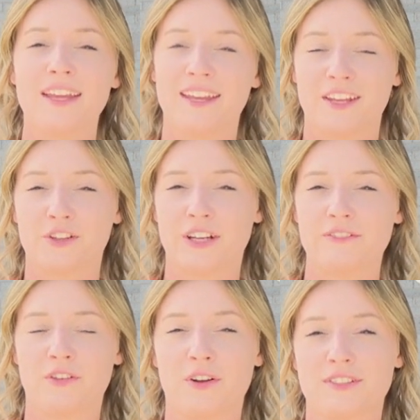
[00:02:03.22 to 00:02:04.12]
In Great
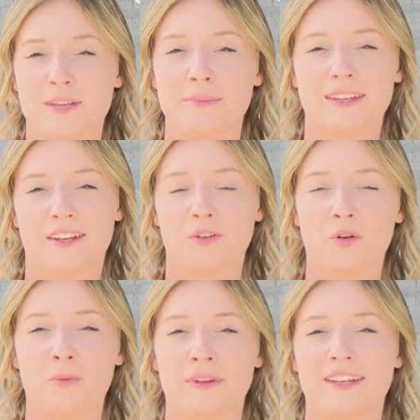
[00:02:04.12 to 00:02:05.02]
Falls, I'm McKenna
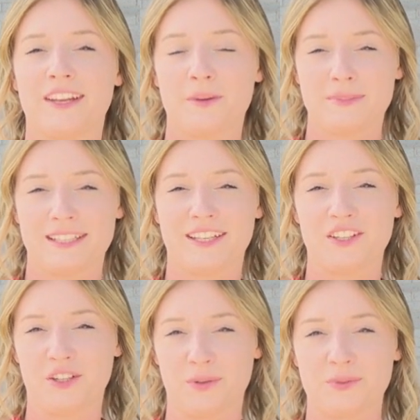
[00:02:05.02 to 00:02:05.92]
Holman, MTN
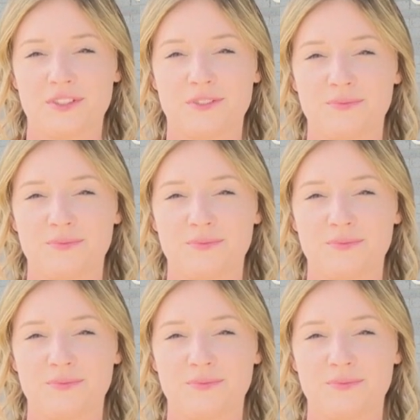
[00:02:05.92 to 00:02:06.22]
News.